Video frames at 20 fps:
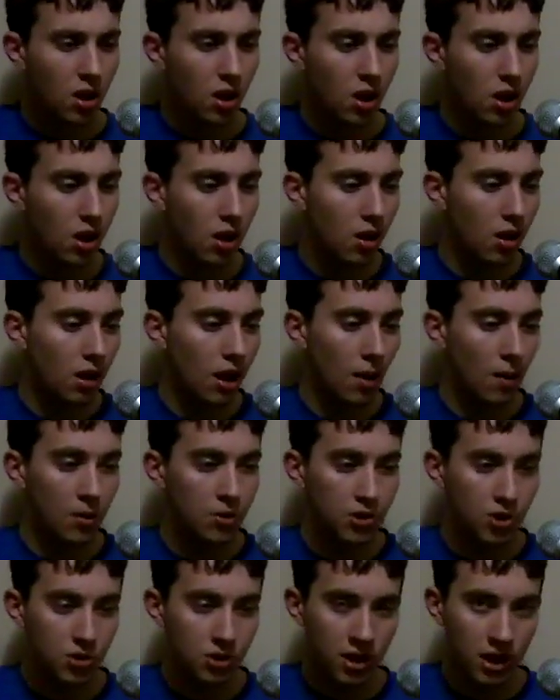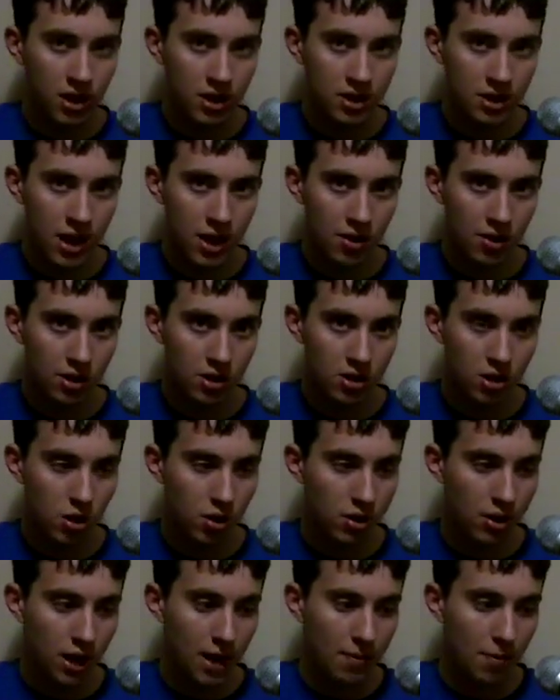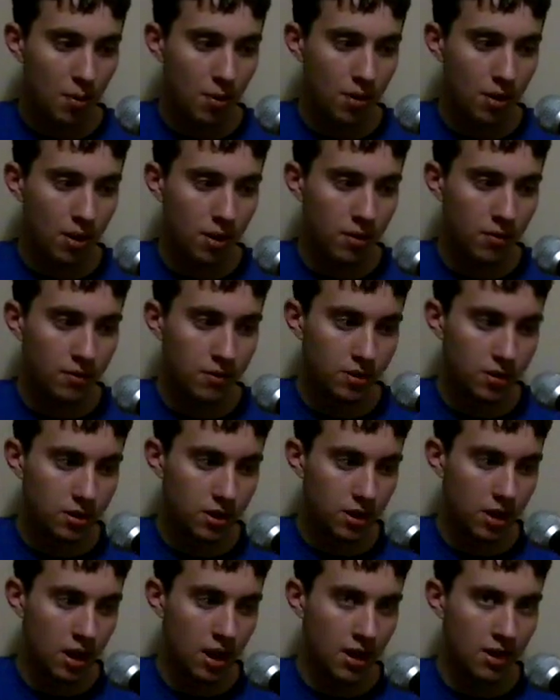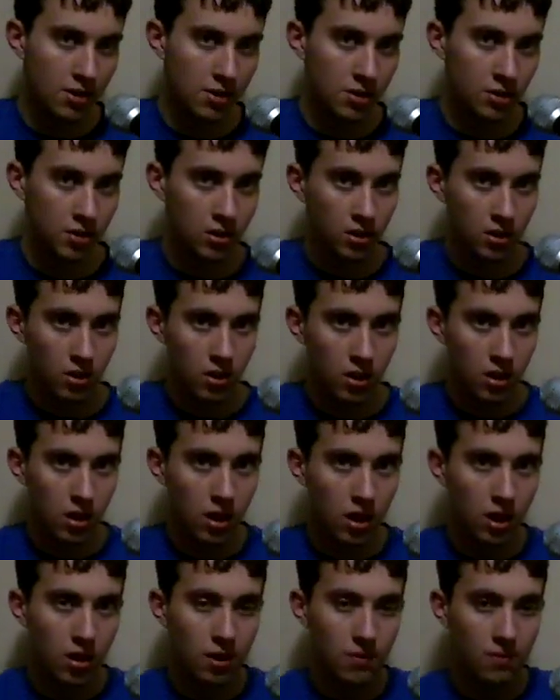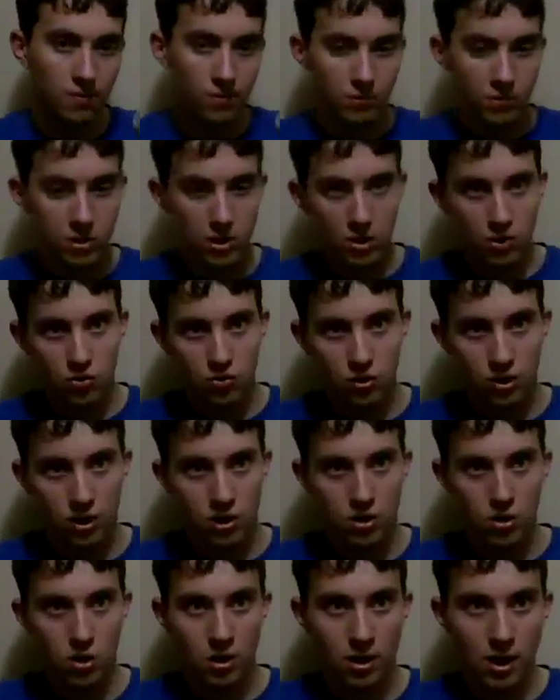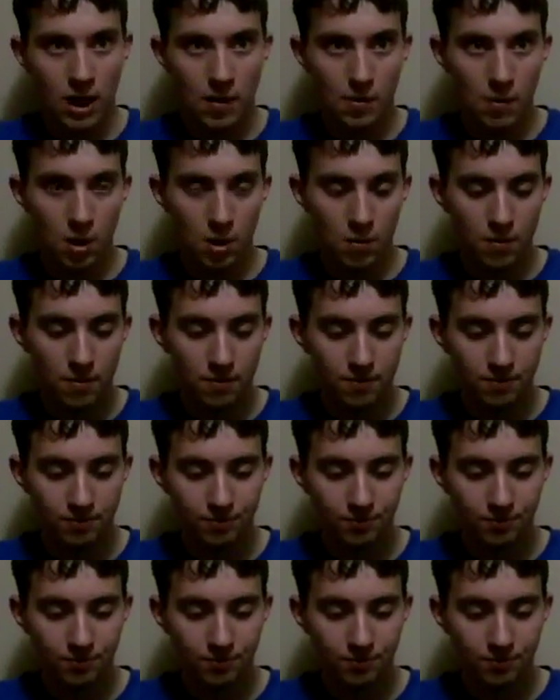I was using a standard guitar capo here. This is a Kaiser steel string guitar capo.